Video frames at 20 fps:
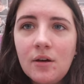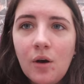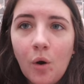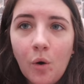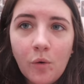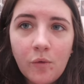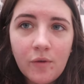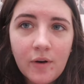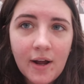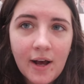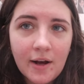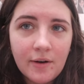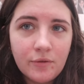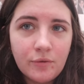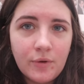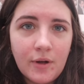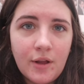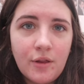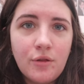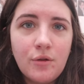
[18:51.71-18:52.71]
over
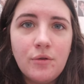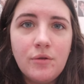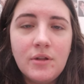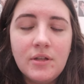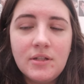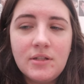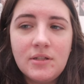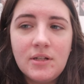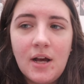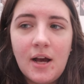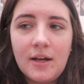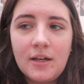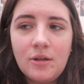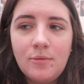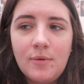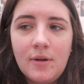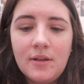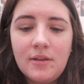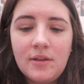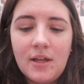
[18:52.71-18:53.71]
halfway through this
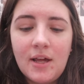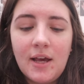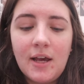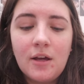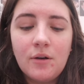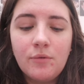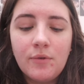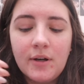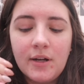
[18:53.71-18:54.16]
document that I had